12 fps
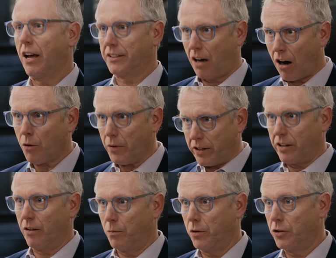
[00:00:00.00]
as a hardware
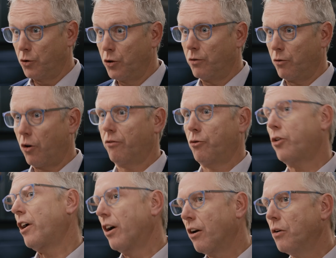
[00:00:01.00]
team. We're, doing, we're
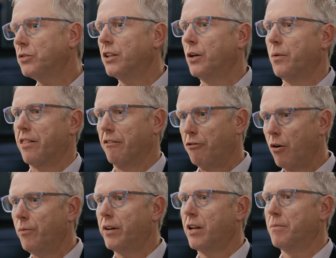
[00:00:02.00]
working closely with the
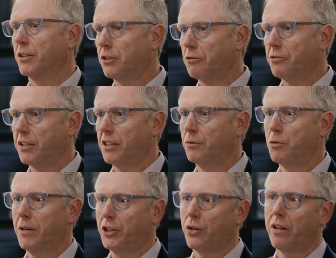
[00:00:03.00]
firmware team and software team to
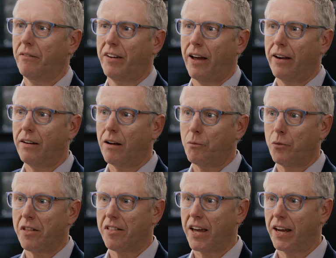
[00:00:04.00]
make sure that we end up
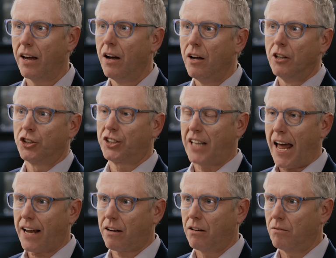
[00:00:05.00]
with a
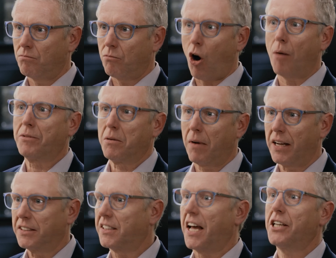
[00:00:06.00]
stack
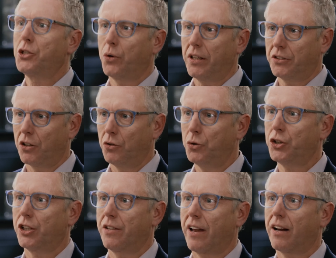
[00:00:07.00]
optimized end-to-end -end
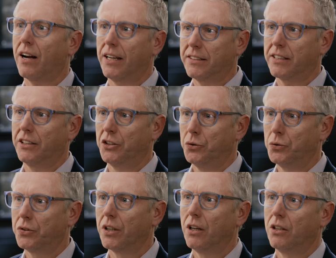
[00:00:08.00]
solution that clients can
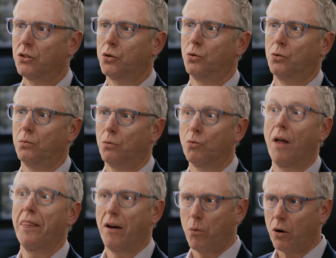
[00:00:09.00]
use to
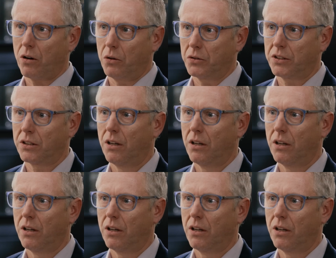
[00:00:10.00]
run their workloads.